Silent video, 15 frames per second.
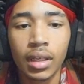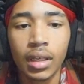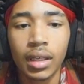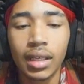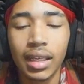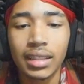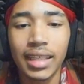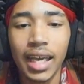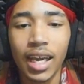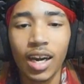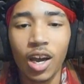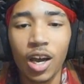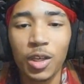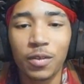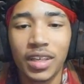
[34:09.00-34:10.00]
Is that all
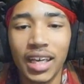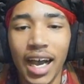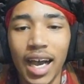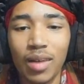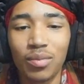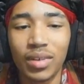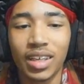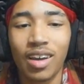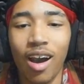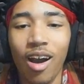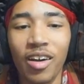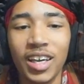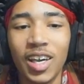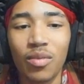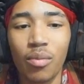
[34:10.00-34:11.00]
you've got,
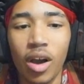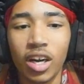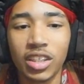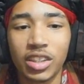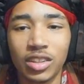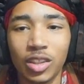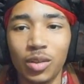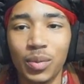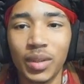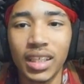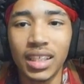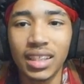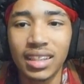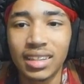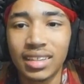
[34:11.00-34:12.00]
Magari of Martuba?